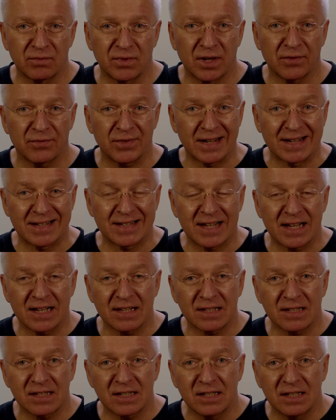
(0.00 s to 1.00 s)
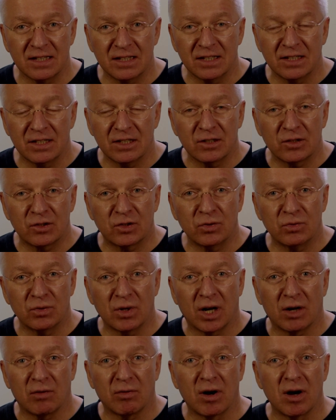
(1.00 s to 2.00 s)
we have access to
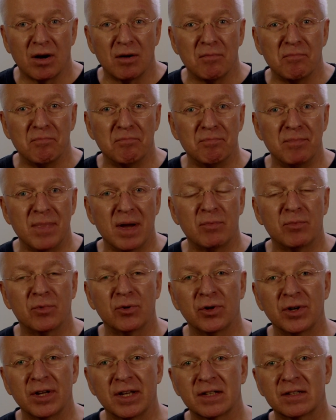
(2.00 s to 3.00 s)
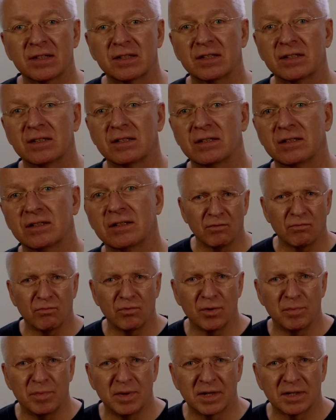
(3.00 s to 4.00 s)
our memories.
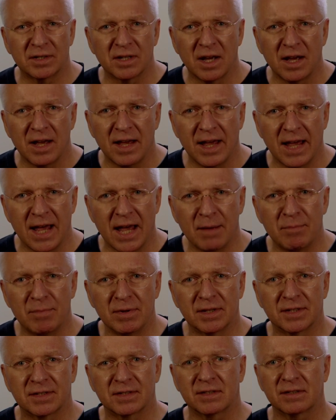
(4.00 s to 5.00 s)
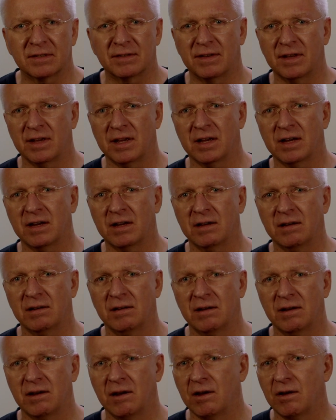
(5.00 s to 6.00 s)
We build habits there.
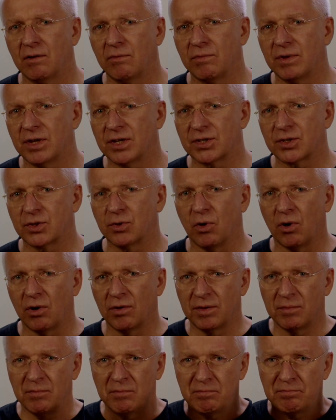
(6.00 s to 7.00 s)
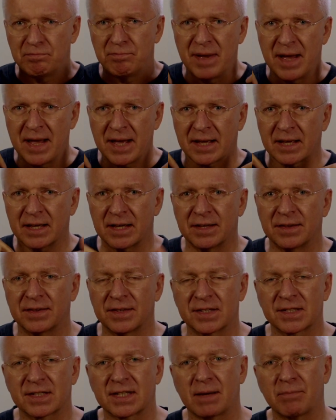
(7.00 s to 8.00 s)
We store them back in the
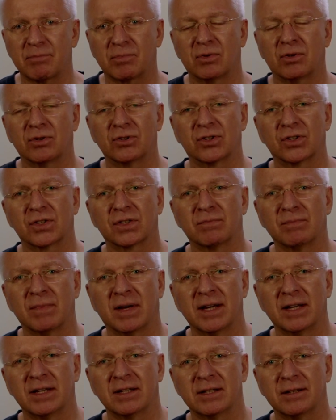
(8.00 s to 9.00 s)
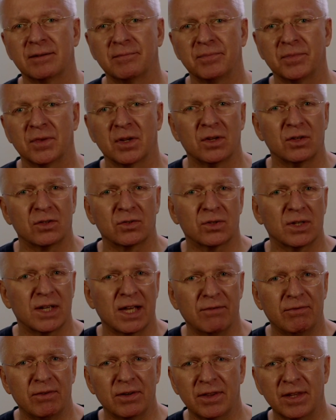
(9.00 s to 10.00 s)
subconscious mind. So
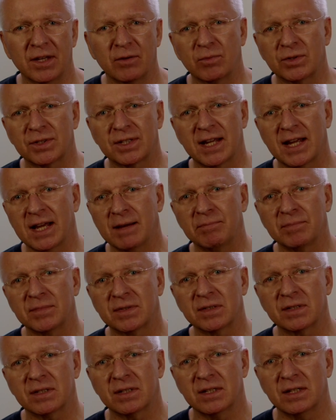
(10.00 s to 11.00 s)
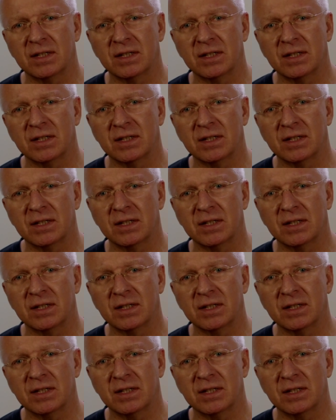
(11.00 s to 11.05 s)
everything what happens